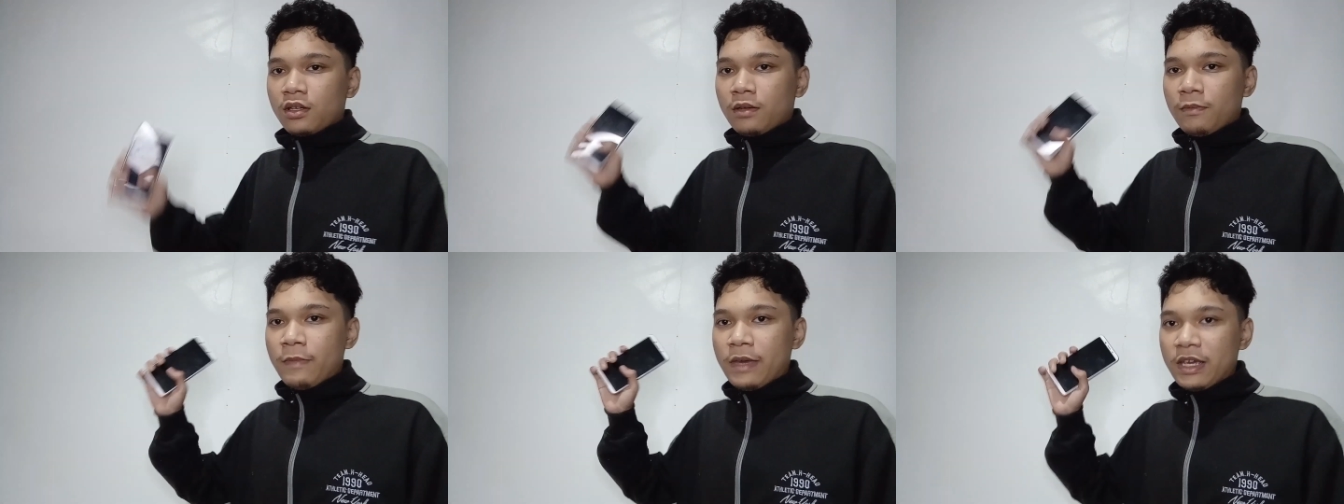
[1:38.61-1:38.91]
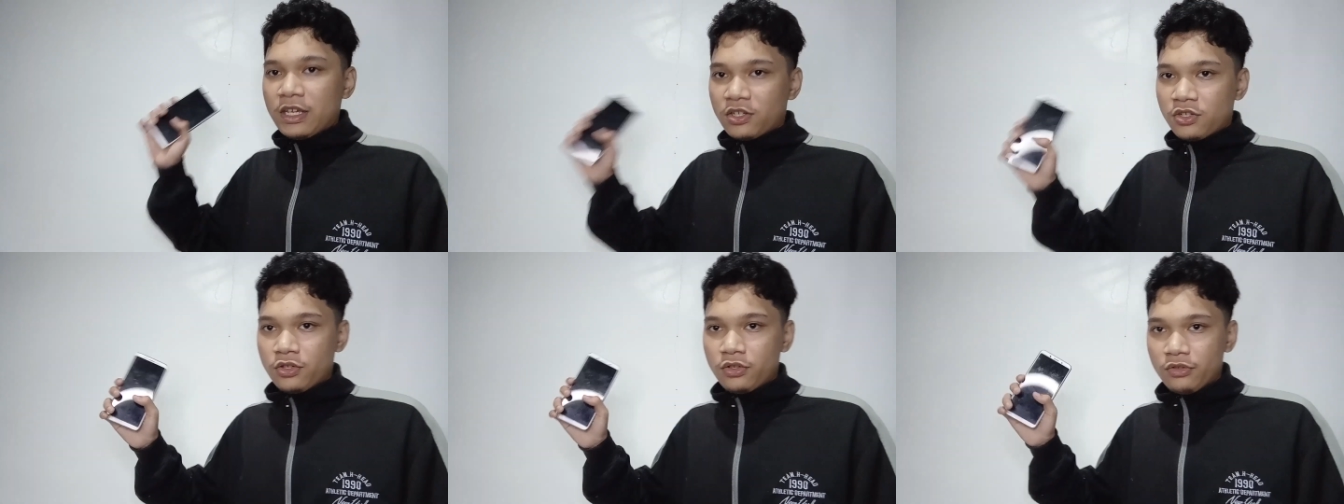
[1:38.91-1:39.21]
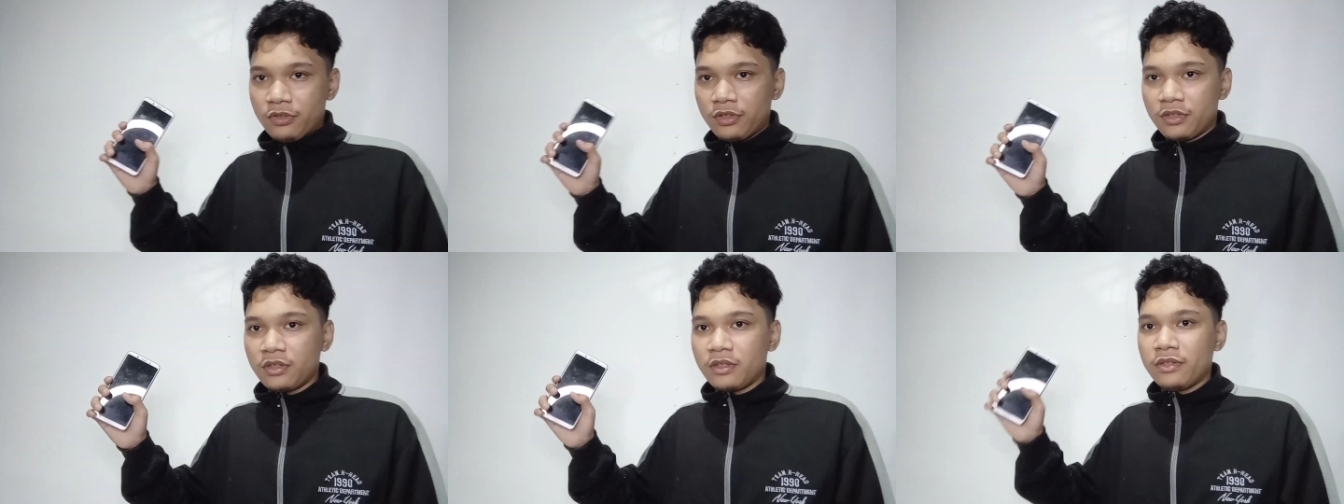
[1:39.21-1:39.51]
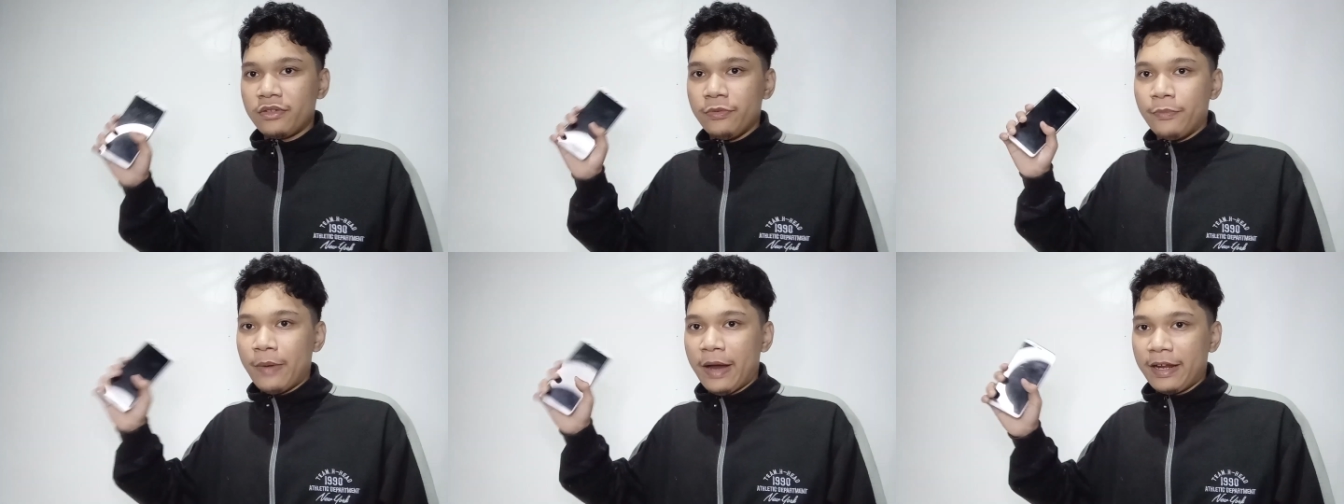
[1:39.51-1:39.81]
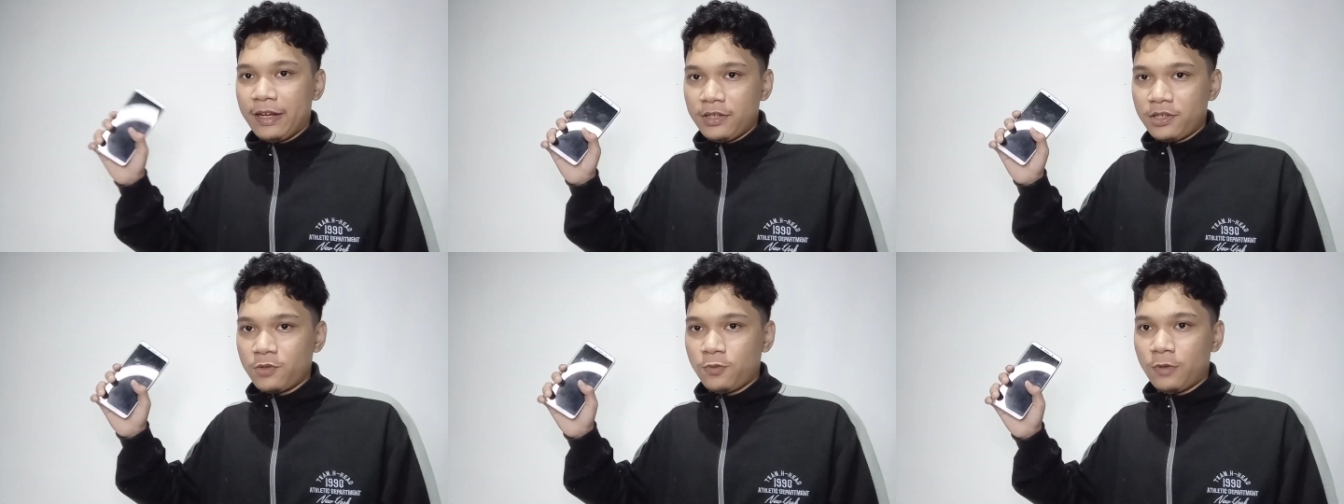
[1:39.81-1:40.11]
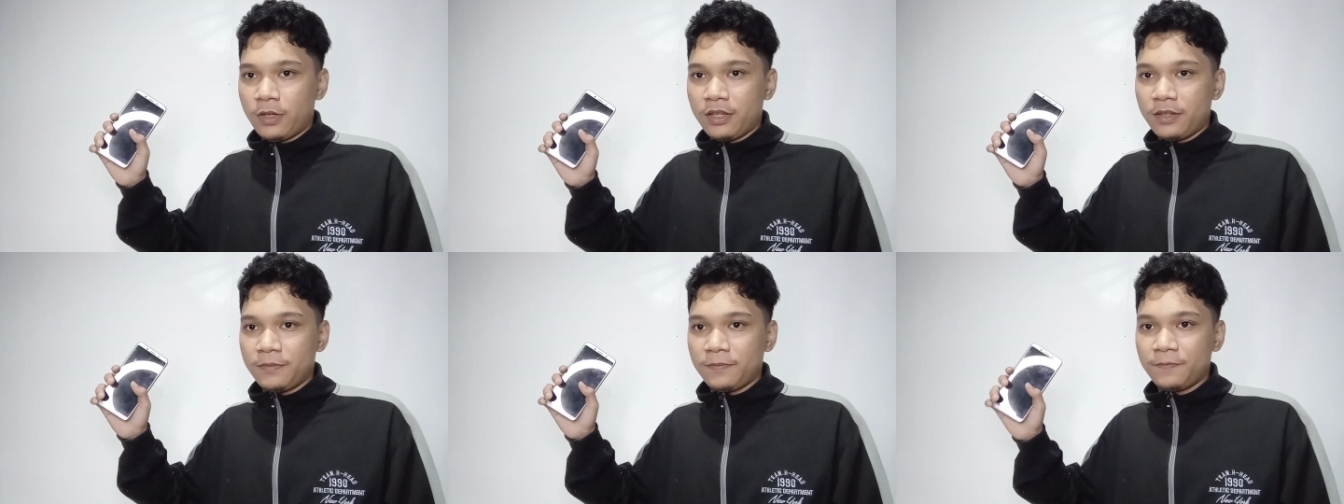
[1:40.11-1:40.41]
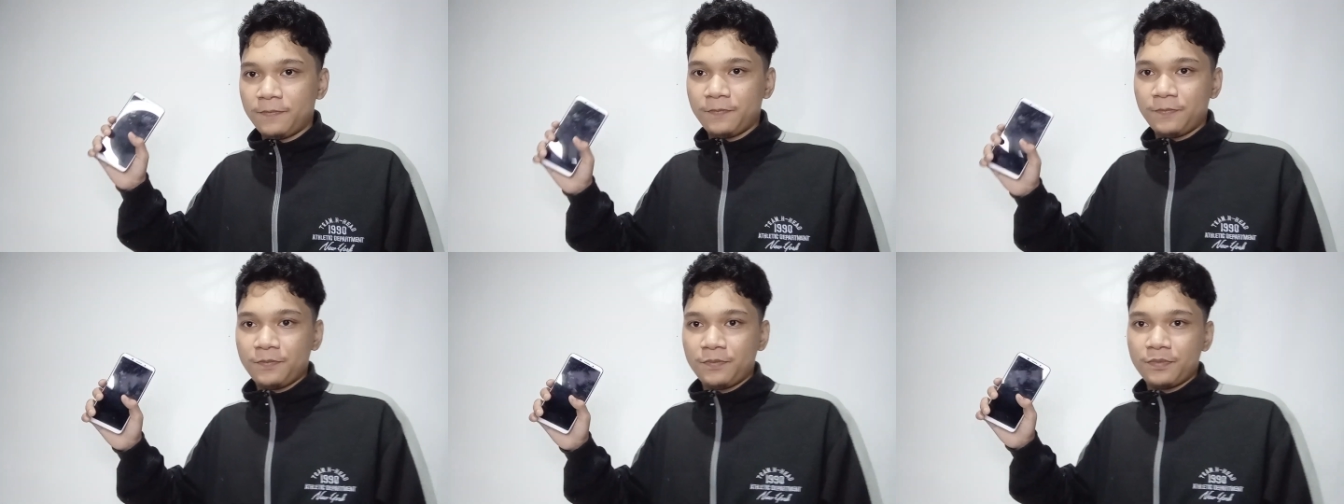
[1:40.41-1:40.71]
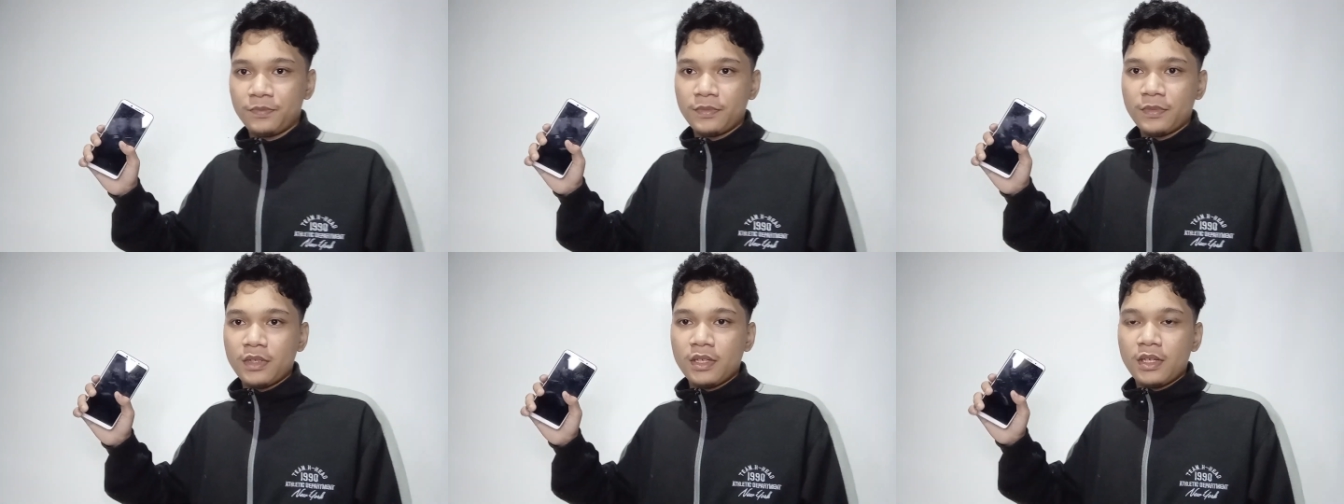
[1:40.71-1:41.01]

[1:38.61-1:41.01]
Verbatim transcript: make sure to buy this one.